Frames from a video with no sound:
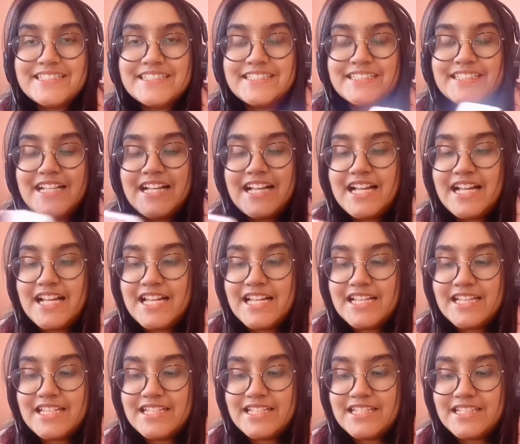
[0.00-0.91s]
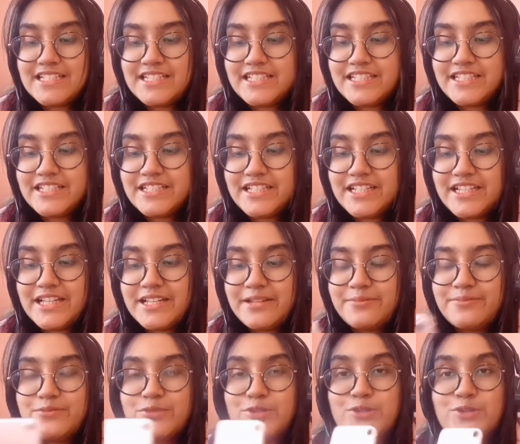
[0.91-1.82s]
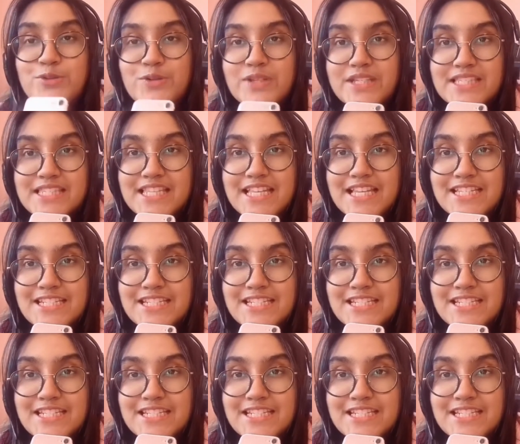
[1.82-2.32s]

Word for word: I am so excited